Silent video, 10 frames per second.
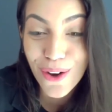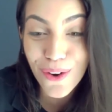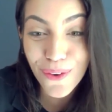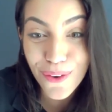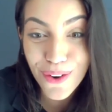
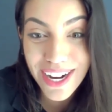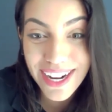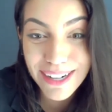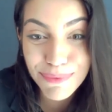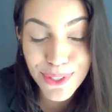
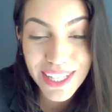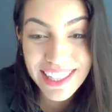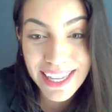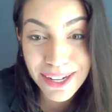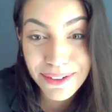Or do you
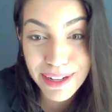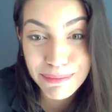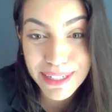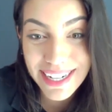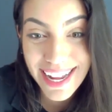think
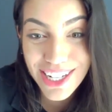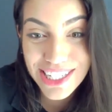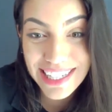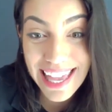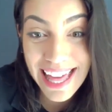grammar
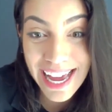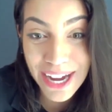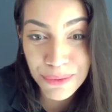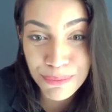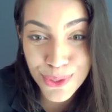actually
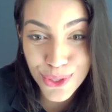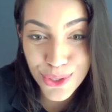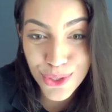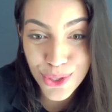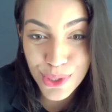helps
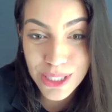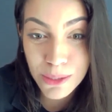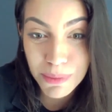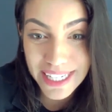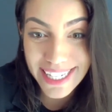you to
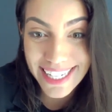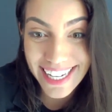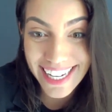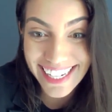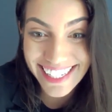speak
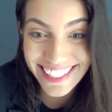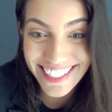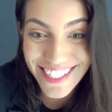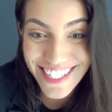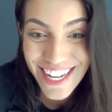
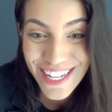English?